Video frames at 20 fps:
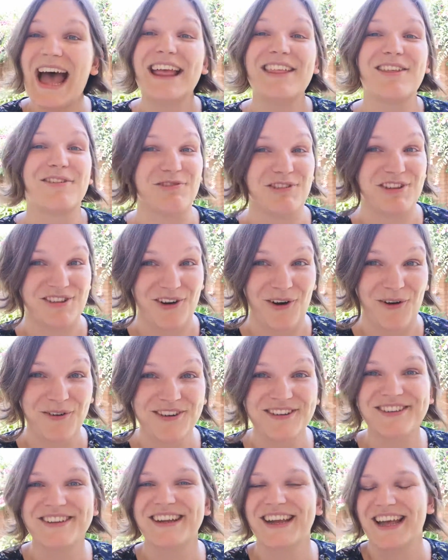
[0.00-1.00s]
As a
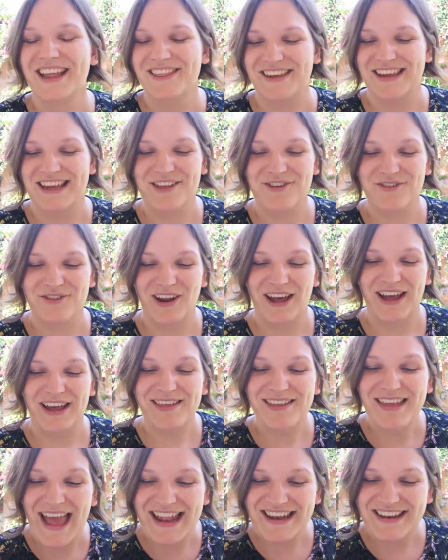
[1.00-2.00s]
result, the
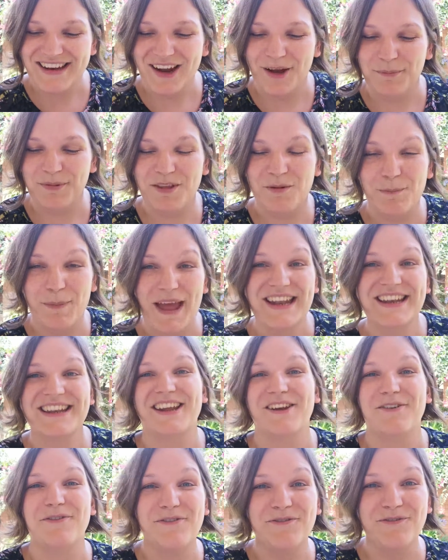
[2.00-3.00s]
Israelites ended up
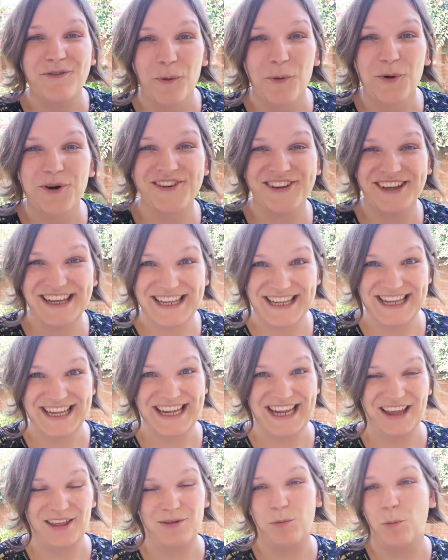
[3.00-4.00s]
spending 40
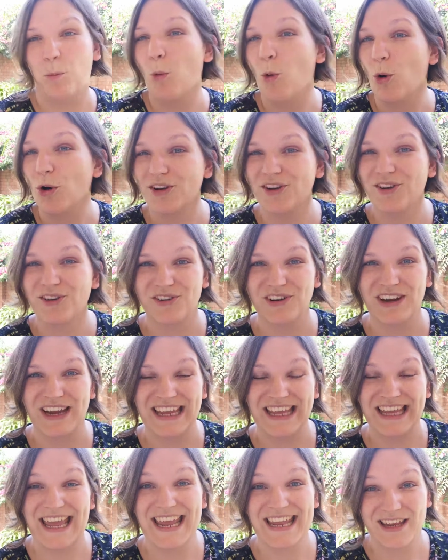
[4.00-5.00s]
years
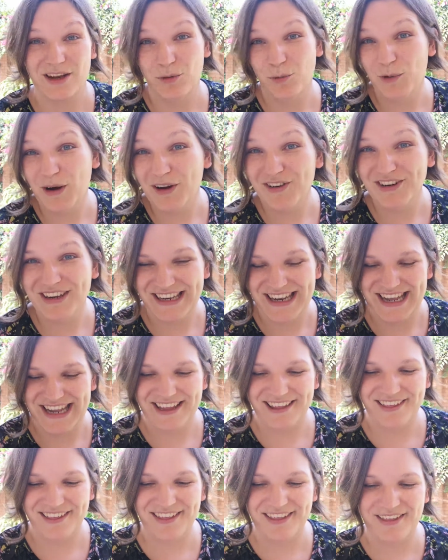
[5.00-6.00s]
wandering in the
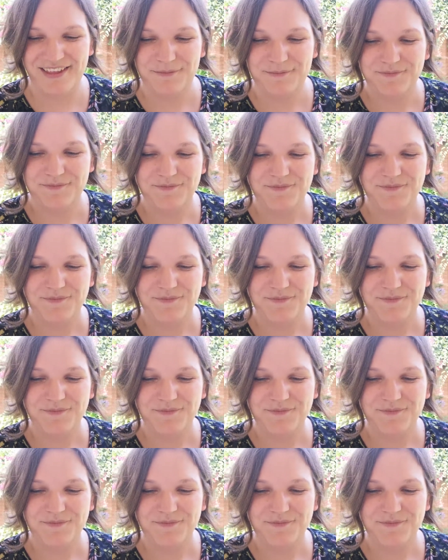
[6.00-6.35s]
wilderness.